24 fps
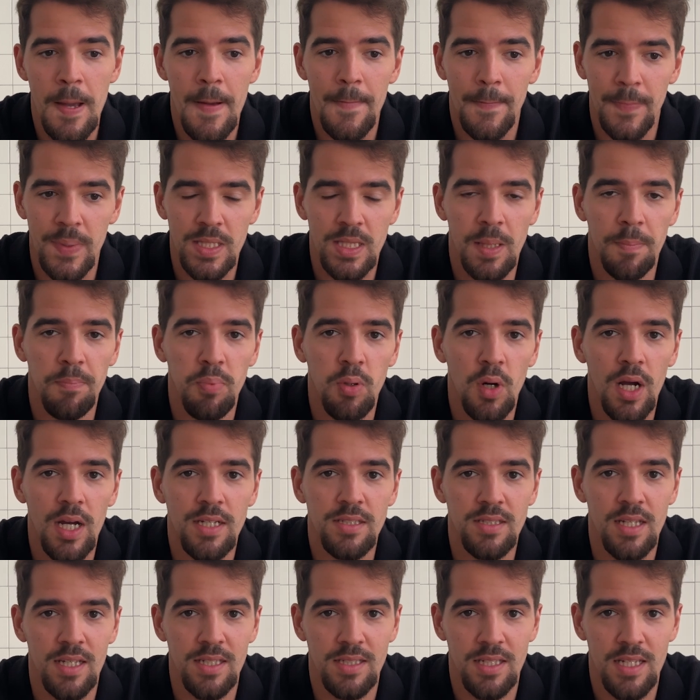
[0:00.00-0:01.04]
but the
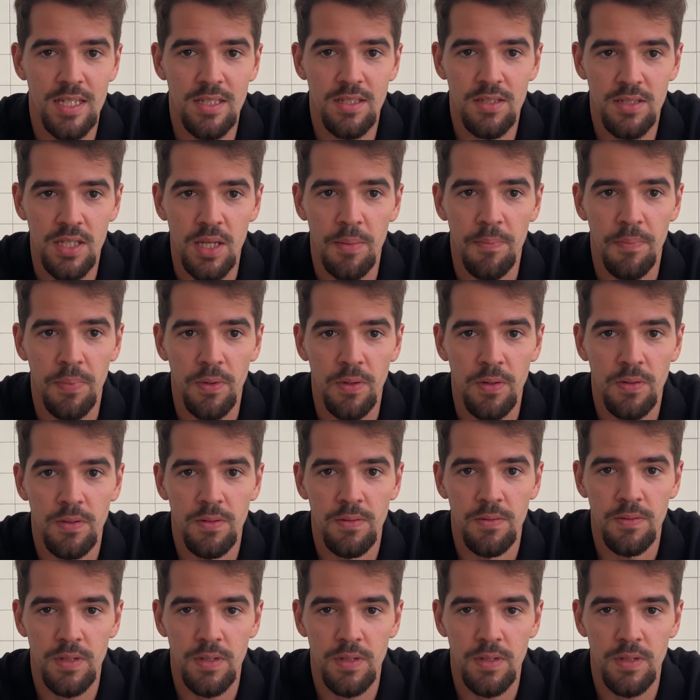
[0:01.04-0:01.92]
process is simple.